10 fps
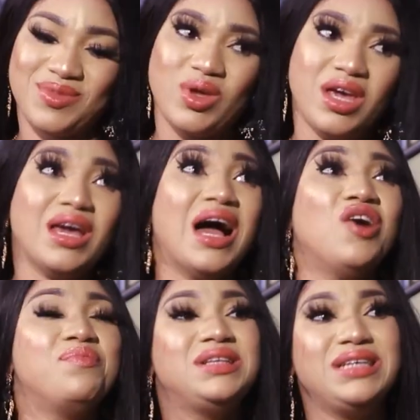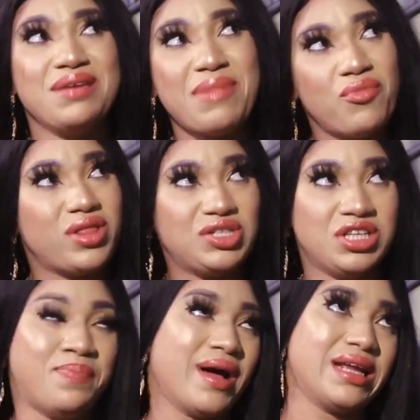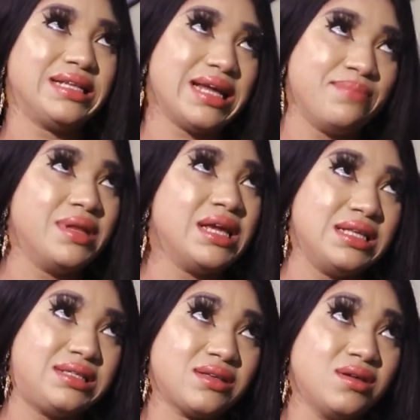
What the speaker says: Okay, yeah. I'll be taking my mother to the park in 10 minutes.